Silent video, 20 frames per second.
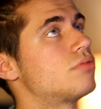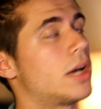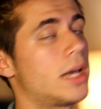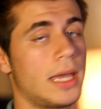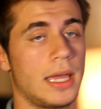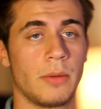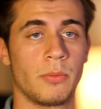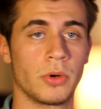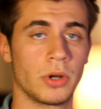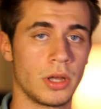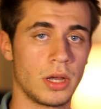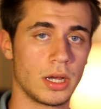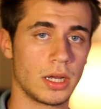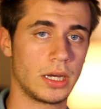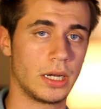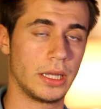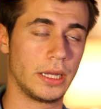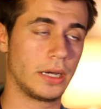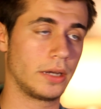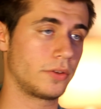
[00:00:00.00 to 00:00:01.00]
And we're not
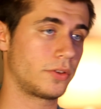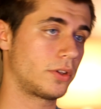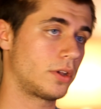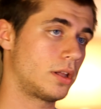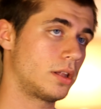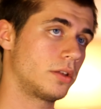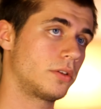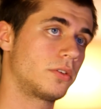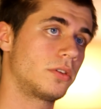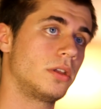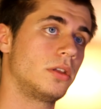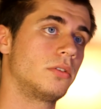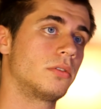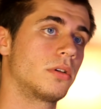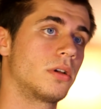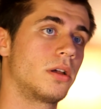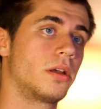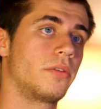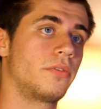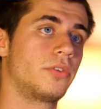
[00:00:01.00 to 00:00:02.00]
going to get a solid state
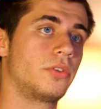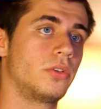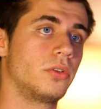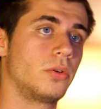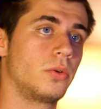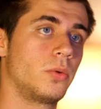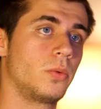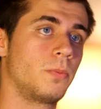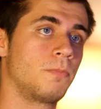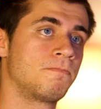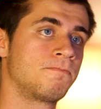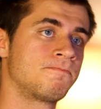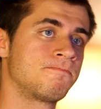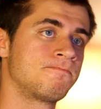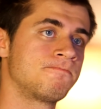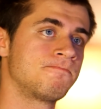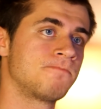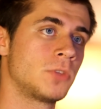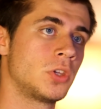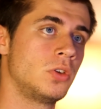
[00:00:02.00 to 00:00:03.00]
drive, so
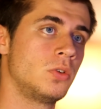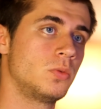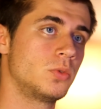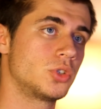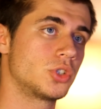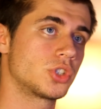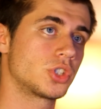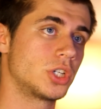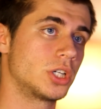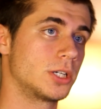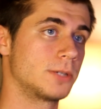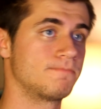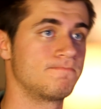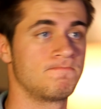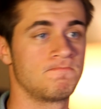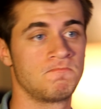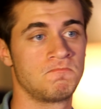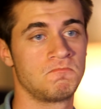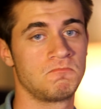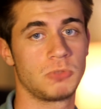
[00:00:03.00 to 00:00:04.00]
I'm just going to
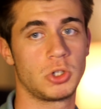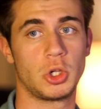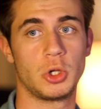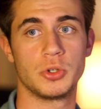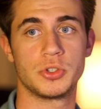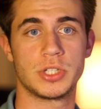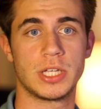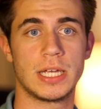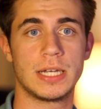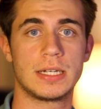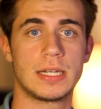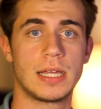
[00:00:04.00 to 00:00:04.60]
close that